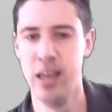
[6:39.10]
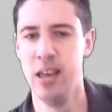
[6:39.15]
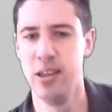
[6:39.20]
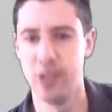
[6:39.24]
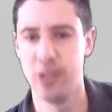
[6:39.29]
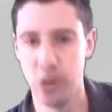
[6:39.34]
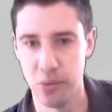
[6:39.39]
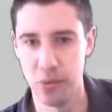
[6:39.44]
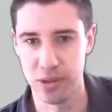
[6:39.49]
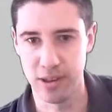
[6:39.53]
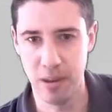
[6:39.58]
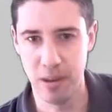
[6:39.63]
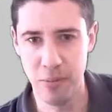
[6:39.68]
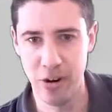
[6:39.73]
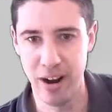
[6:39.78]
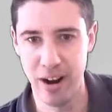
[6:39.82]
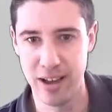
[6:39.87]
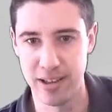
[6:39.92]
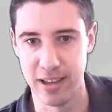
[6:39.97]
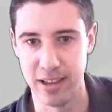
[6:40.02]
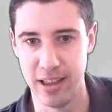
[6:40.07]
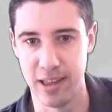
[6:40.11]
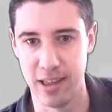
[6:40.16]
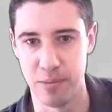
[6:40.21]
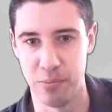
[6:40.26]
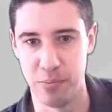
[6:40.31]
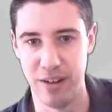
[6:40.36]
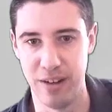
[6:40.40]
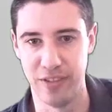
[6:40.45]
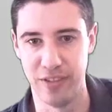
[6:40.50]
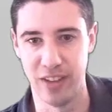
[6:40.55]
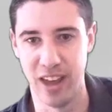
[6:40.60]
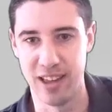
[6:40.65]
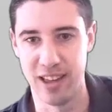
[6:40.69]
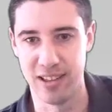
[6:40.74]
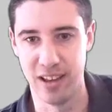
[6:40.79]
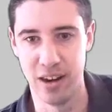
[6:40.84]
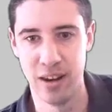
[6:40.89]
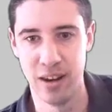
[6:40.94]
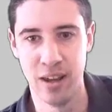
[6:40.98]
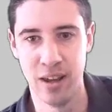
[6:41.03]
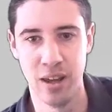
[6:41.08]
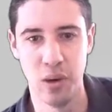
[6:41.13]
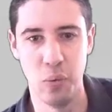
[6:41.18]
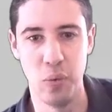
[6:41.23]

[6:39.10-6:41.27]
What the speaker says: So summarizing this brief lesson,